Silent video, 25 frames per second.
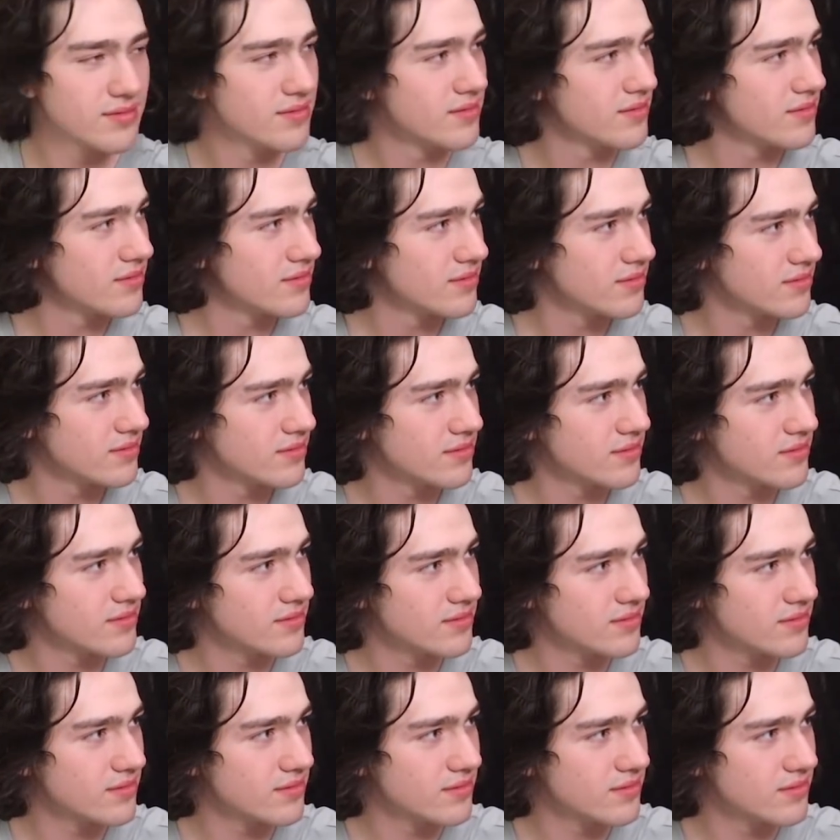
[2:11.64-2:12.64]

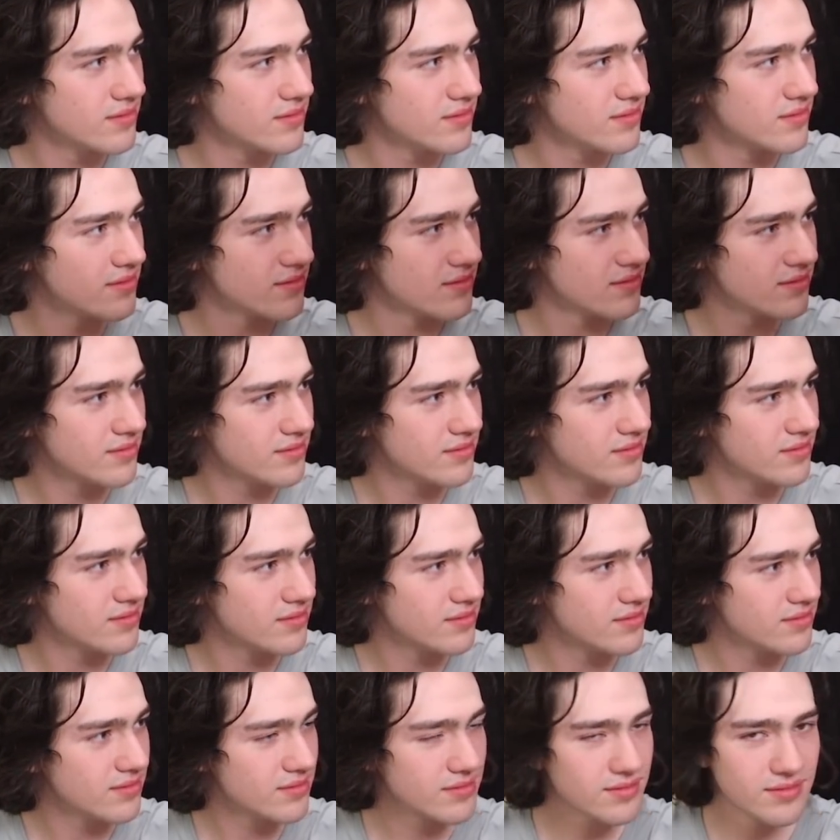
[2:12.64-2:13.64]

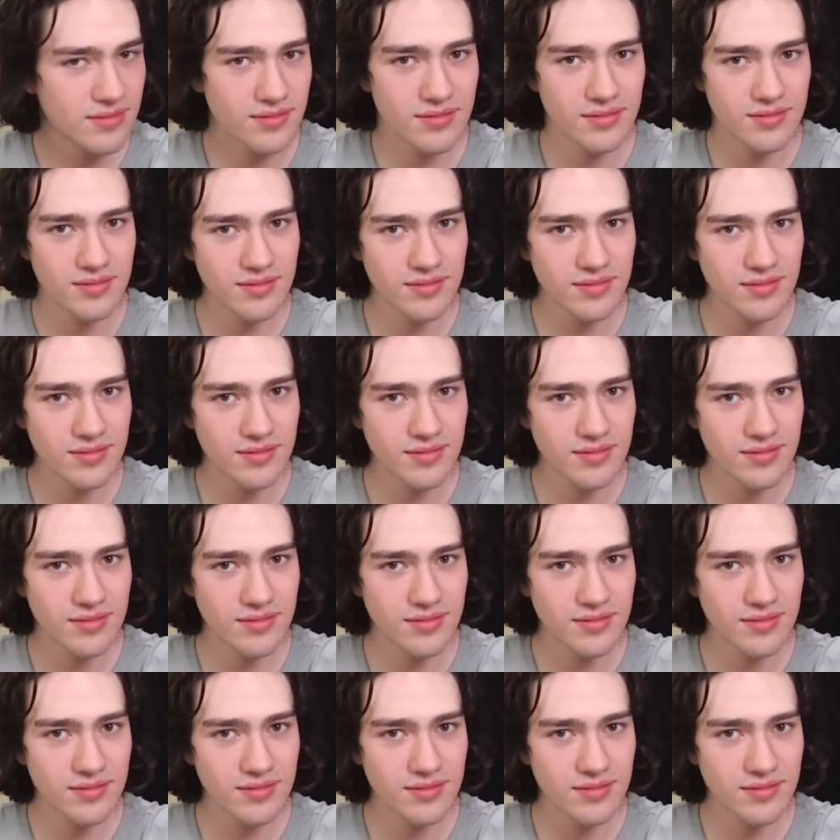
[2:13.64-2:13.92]
[no speech]